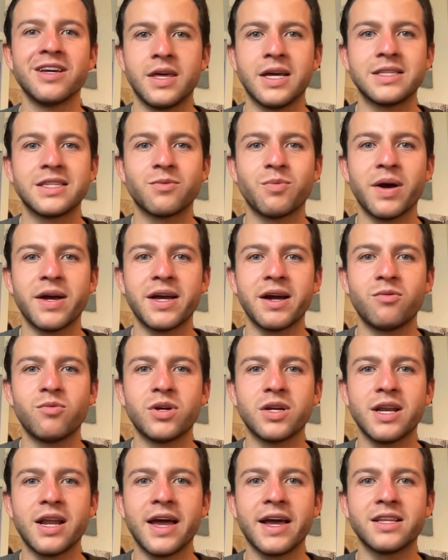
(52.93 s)
That's why I
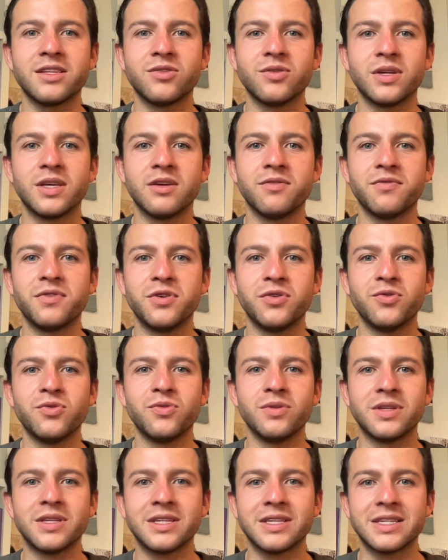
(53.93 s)
would like to give
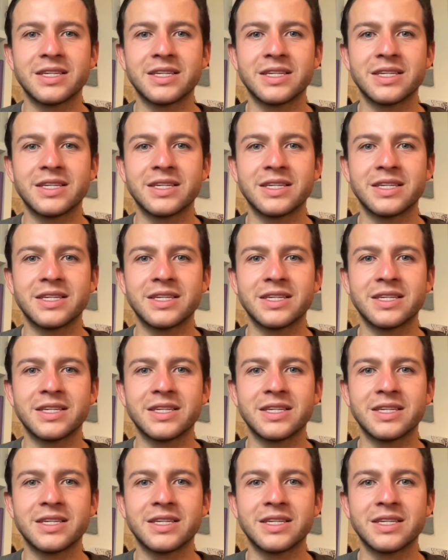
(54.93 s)
you